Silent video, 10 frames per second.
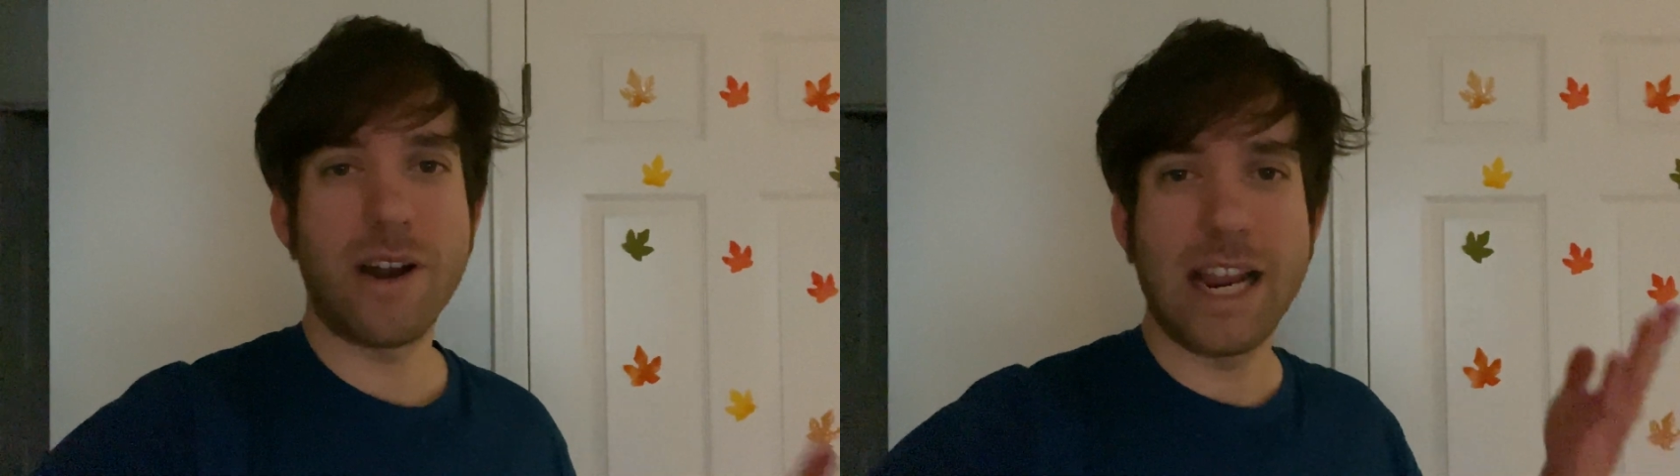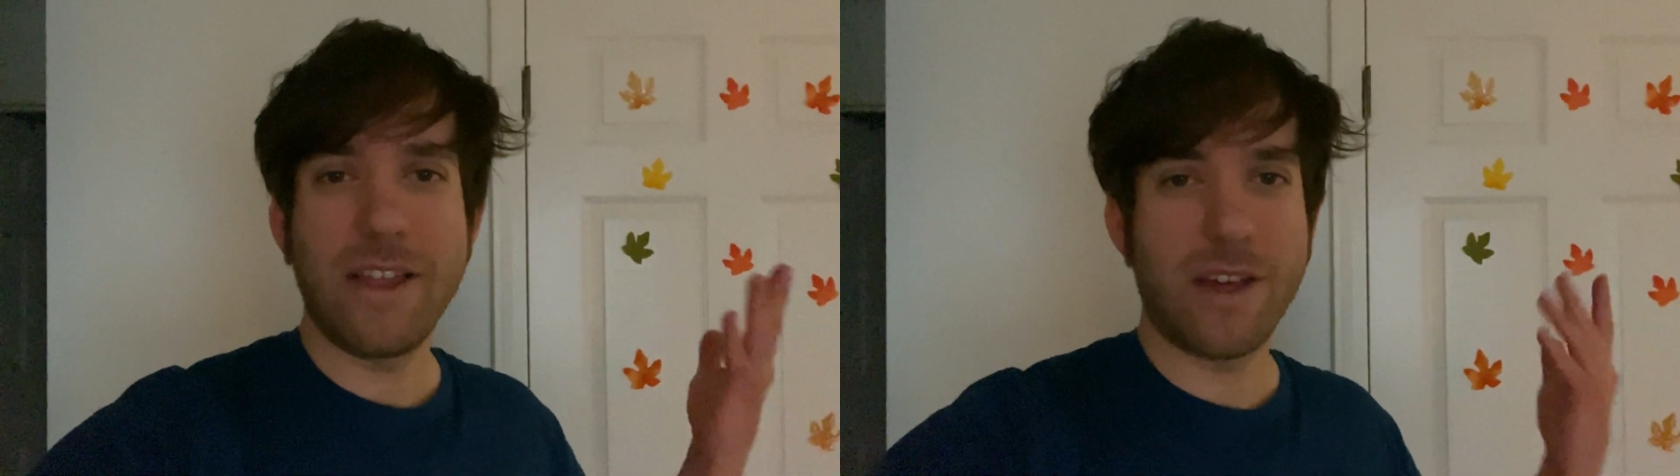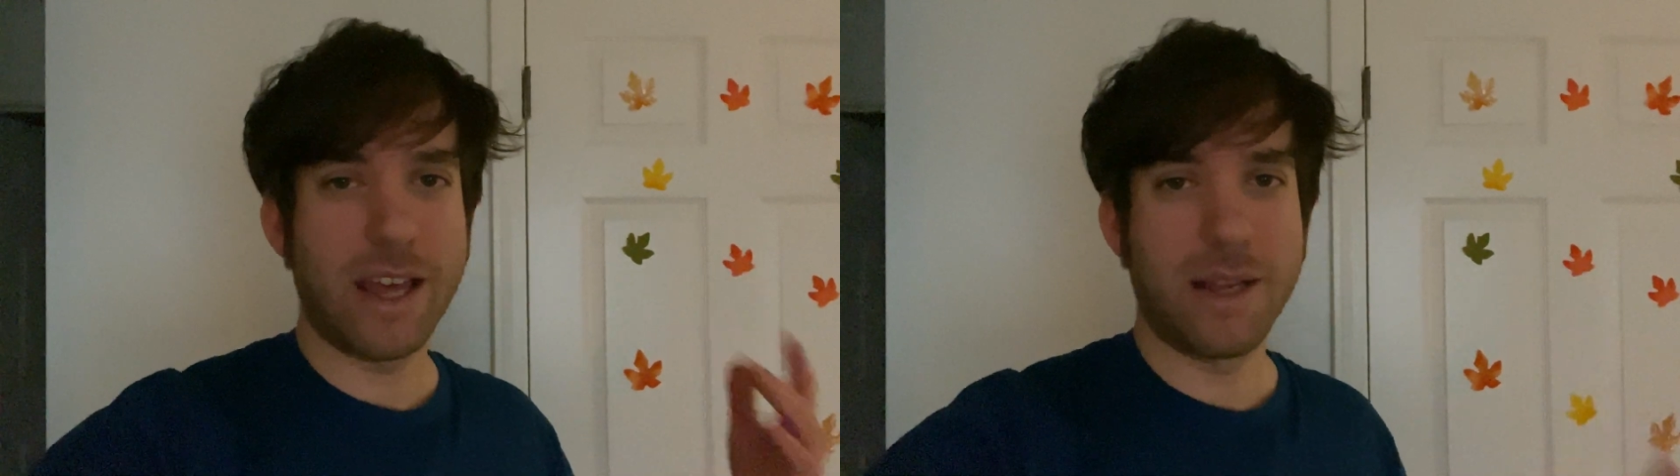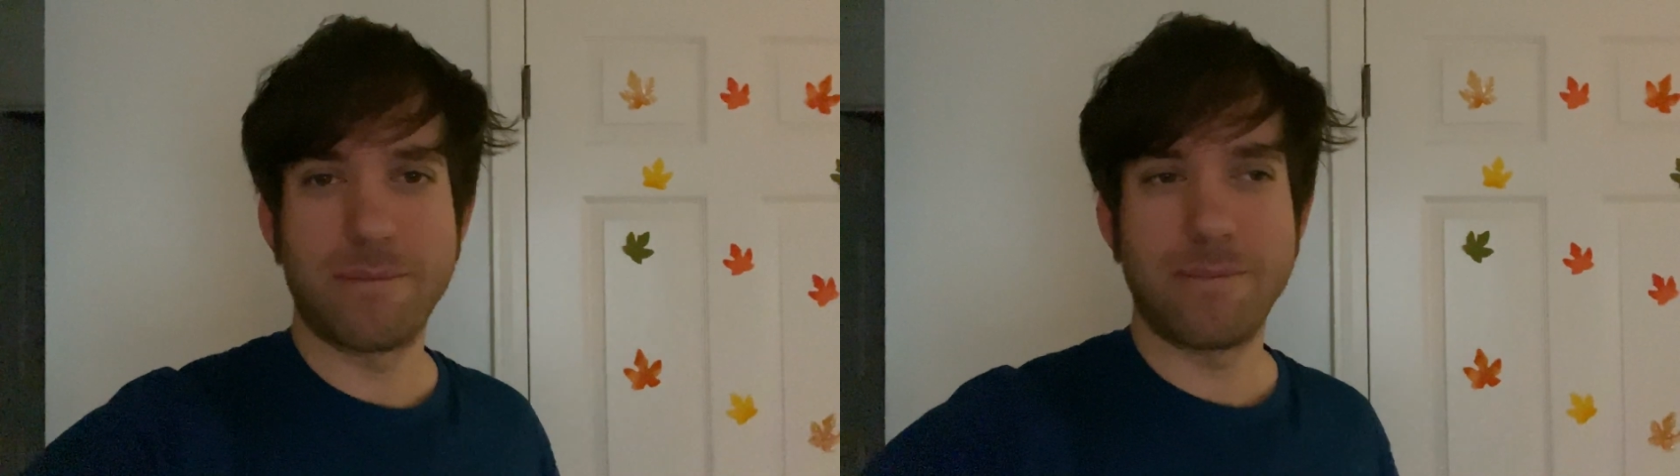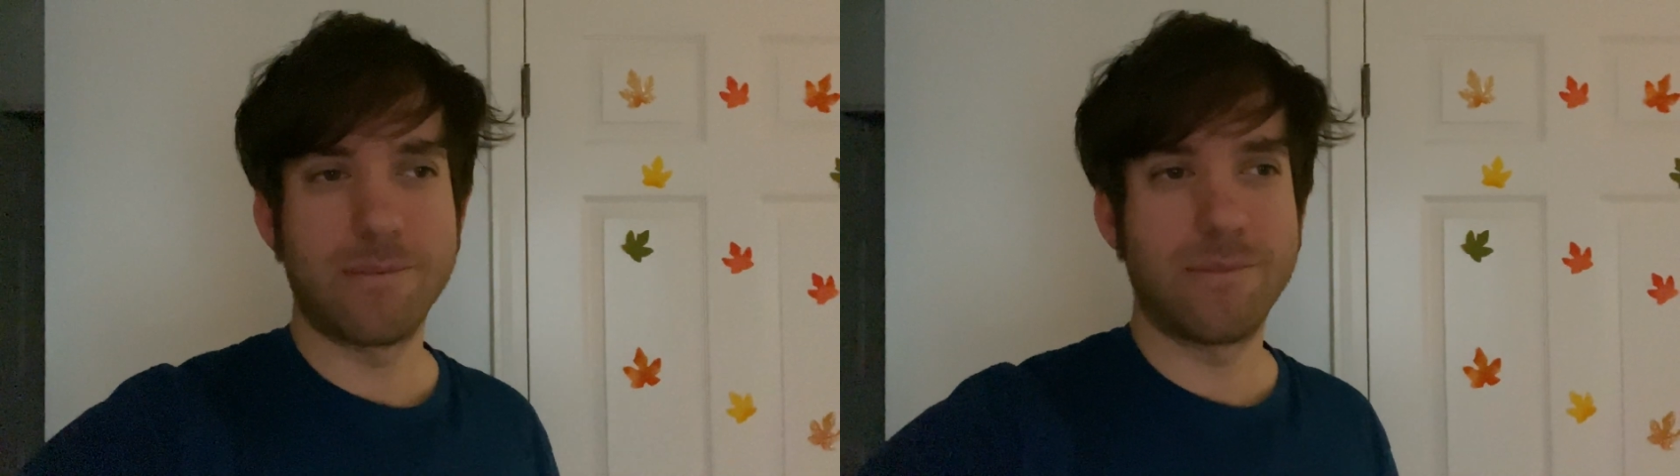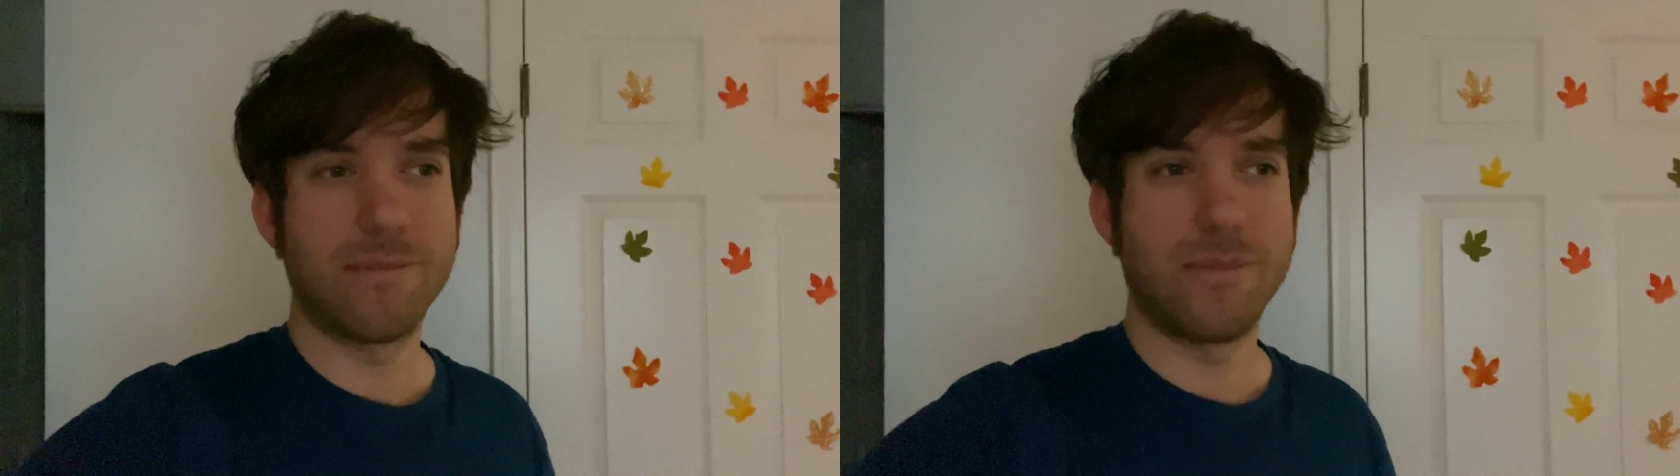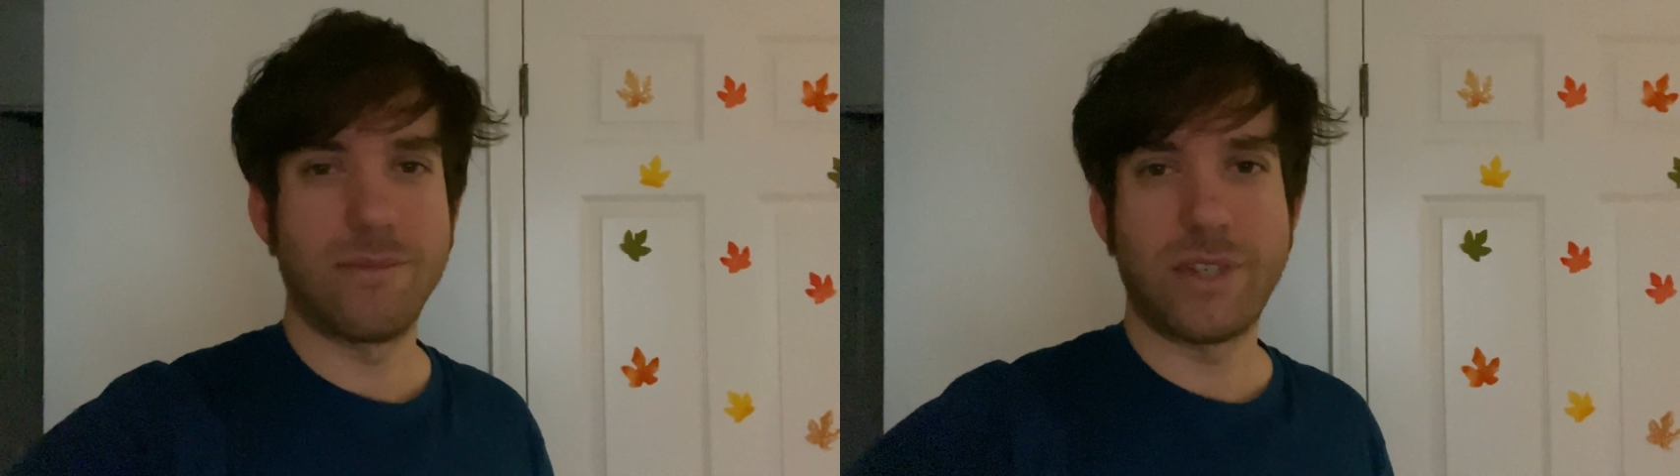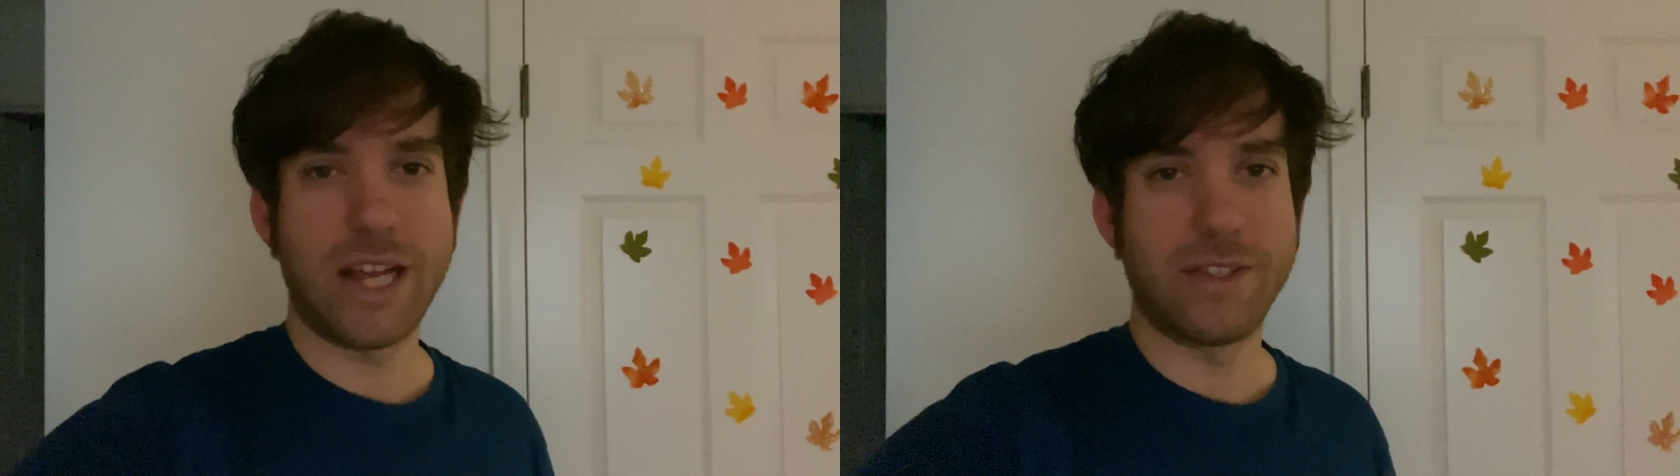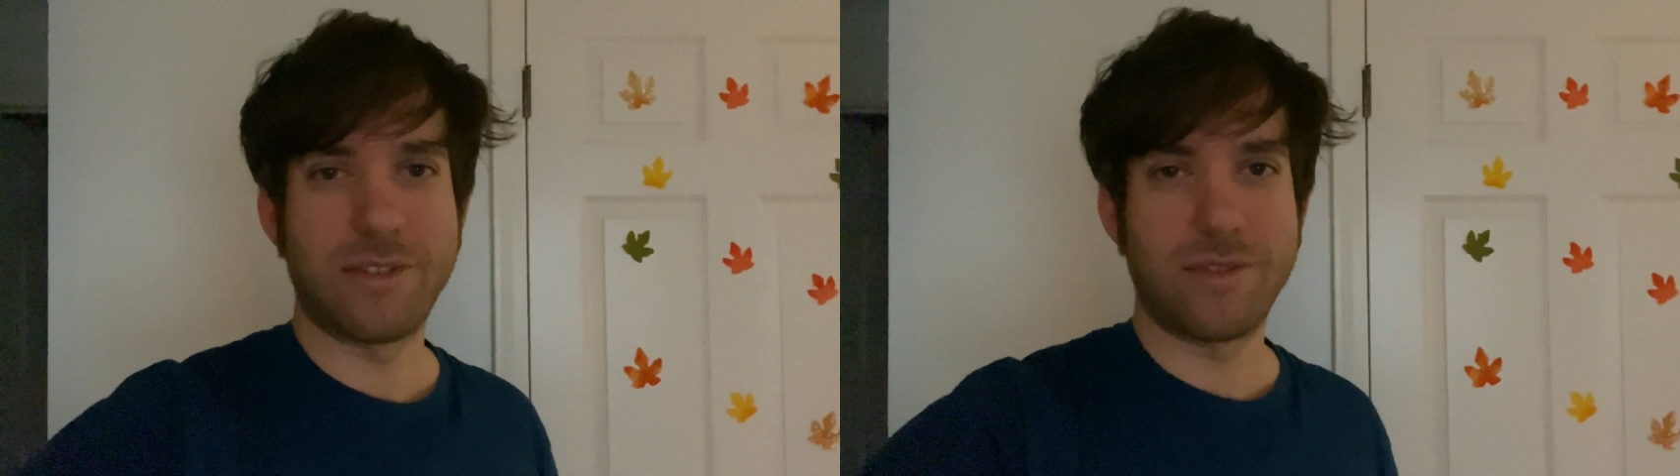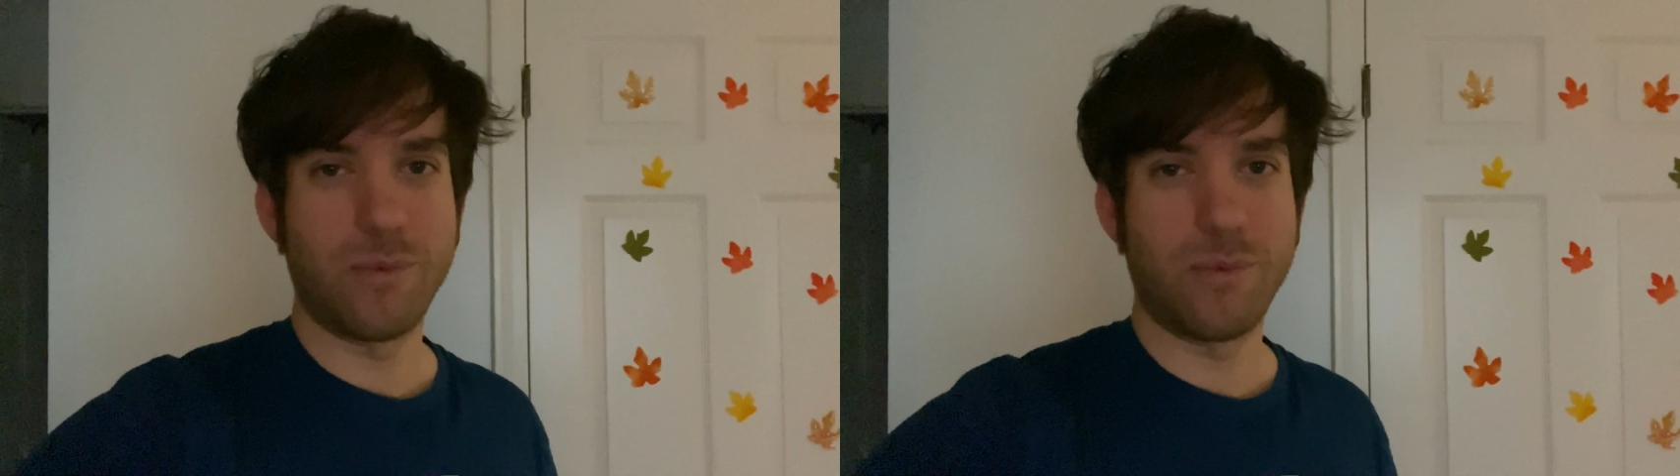anything since.